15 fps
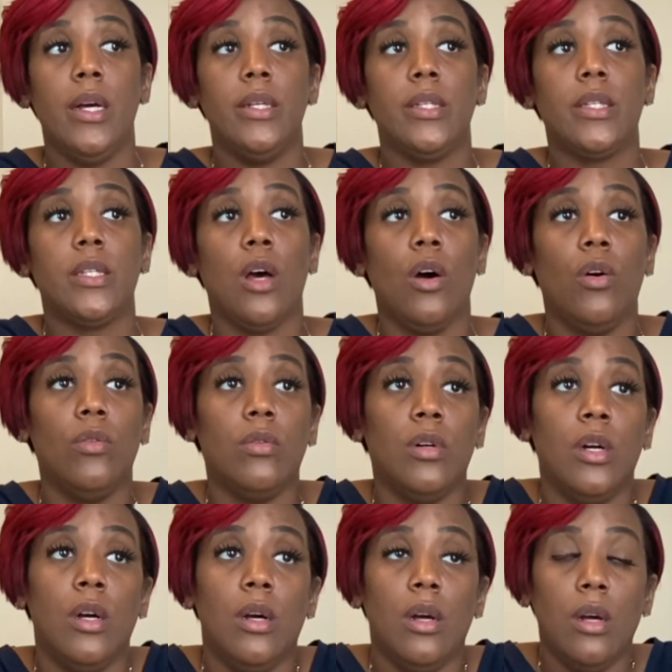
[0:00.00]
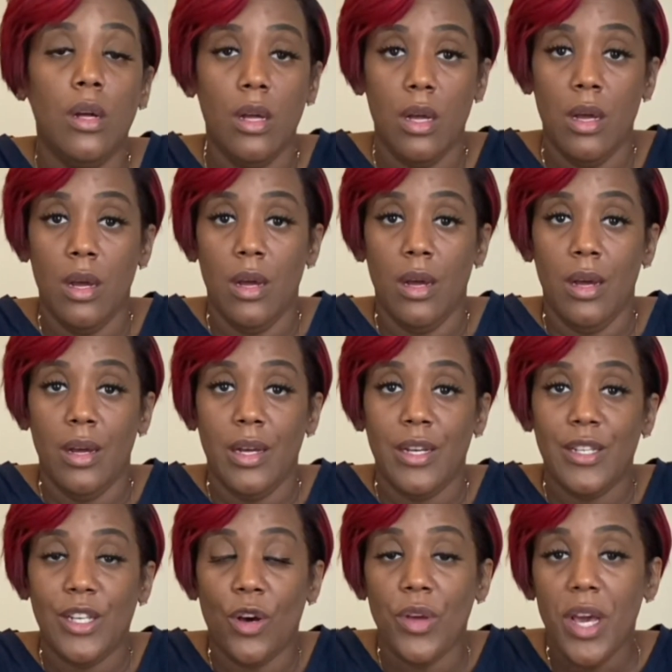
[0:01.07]

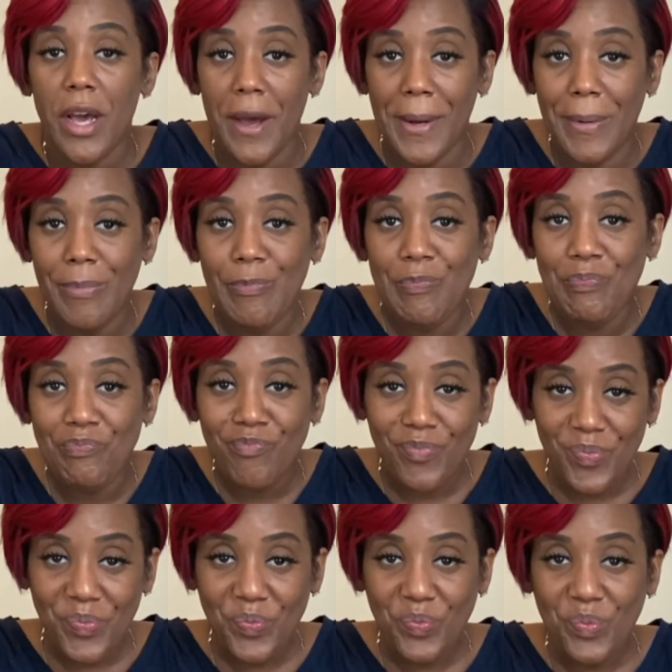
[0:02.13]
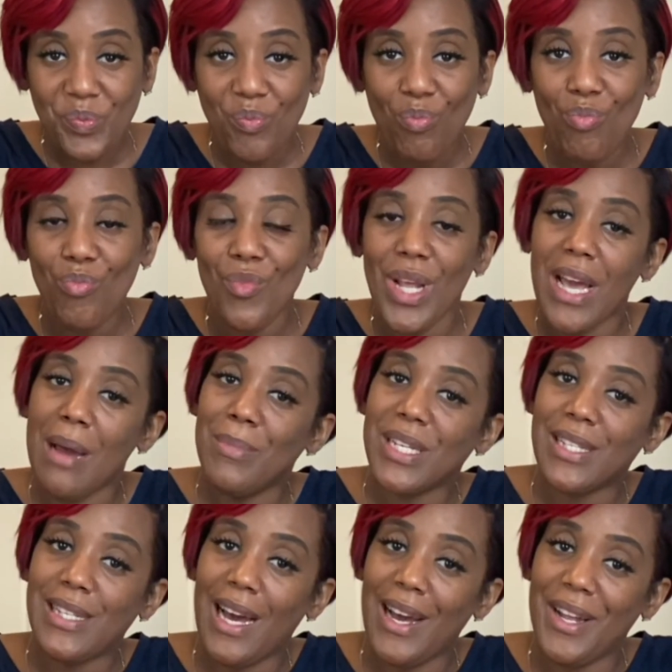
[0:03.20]
So yeah. I'm
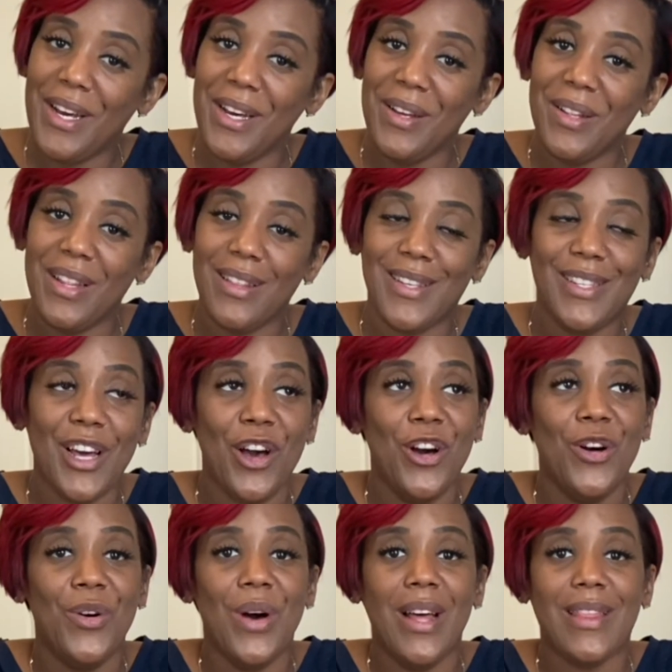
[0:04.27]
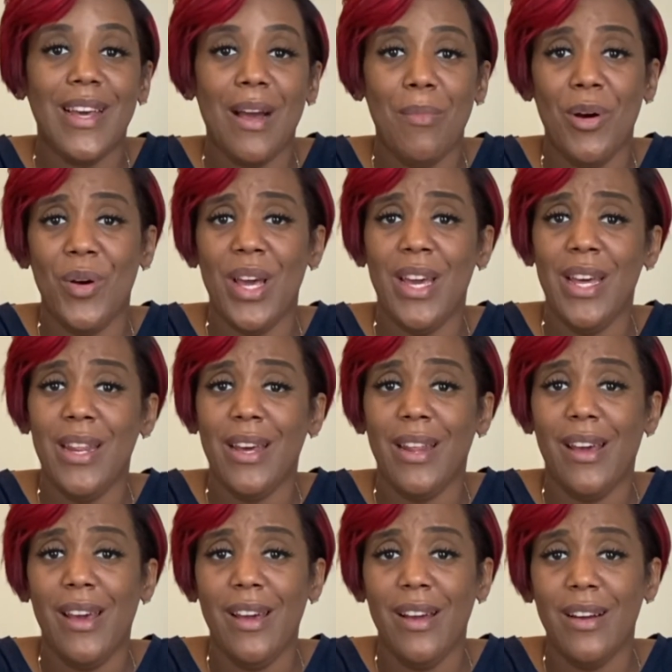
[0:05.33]
excited. So I think I'm gonna end it
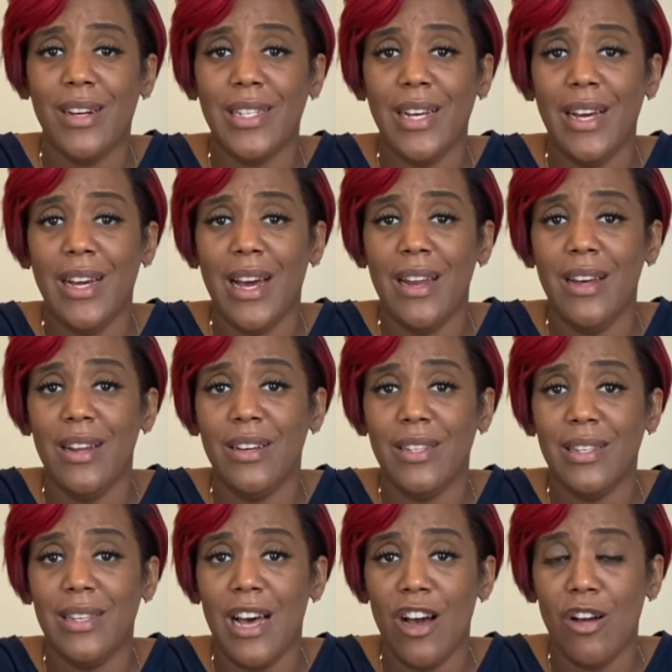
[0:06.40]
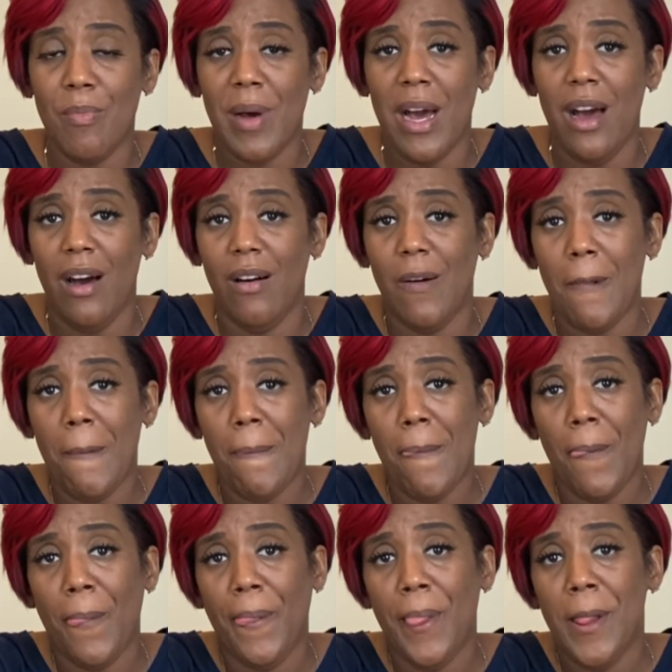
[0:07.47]
here because I ain't got nothing else to talk about.
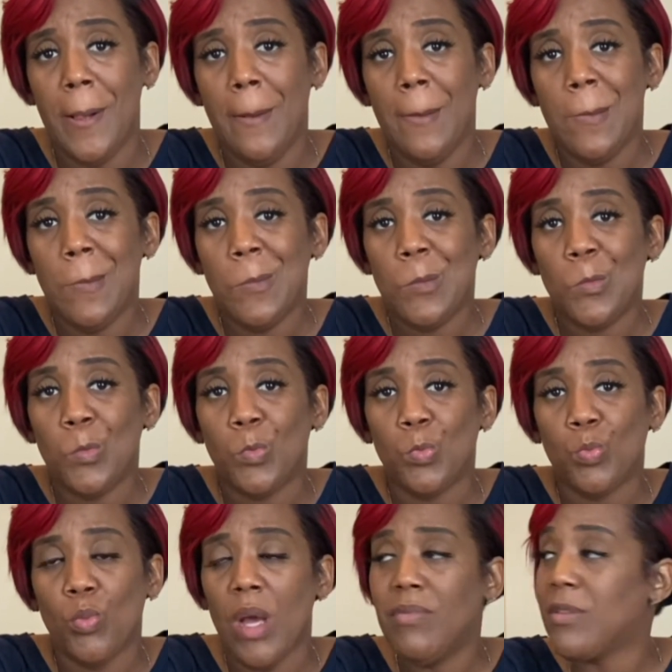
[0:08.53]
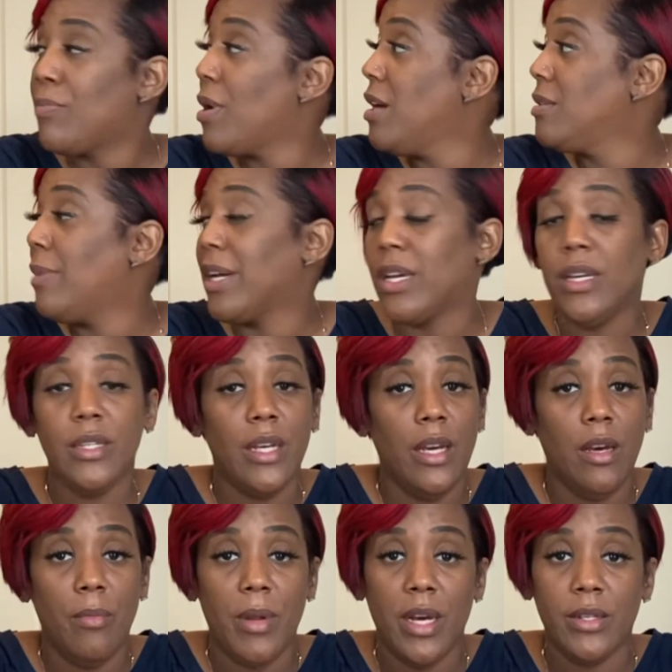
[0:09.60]
I'm surprised my kids ain't
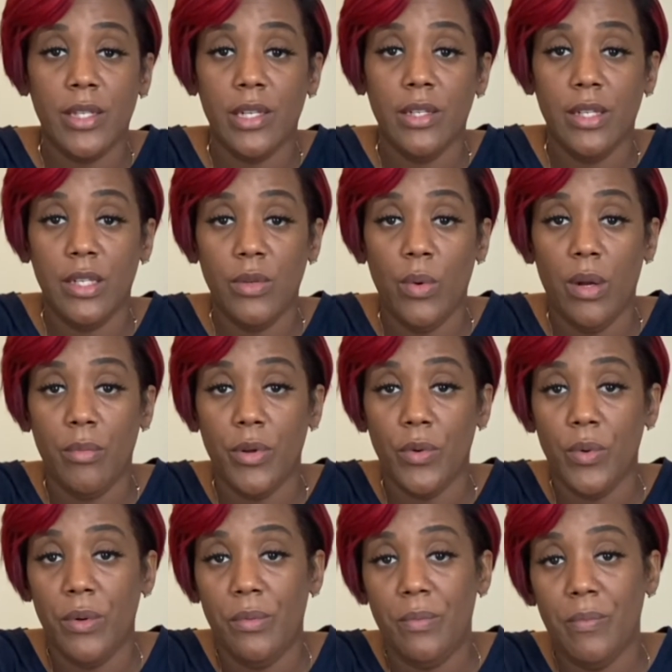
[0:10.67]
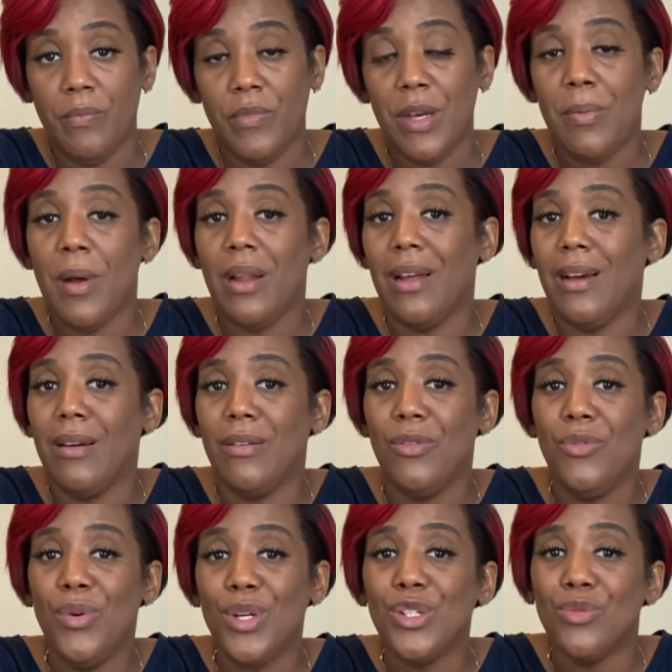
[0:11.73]
come downstairs to see what I'm doing. They're probably like,
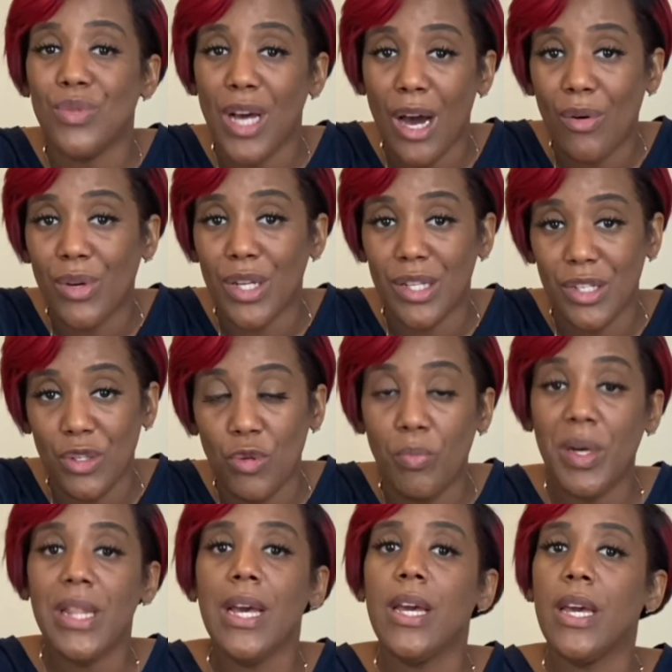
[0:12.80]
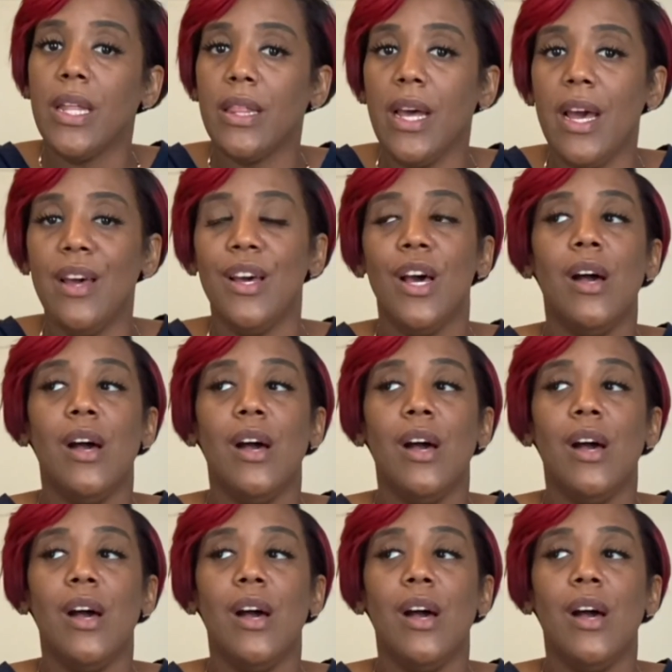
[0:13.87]
who are you talking to? But they get that.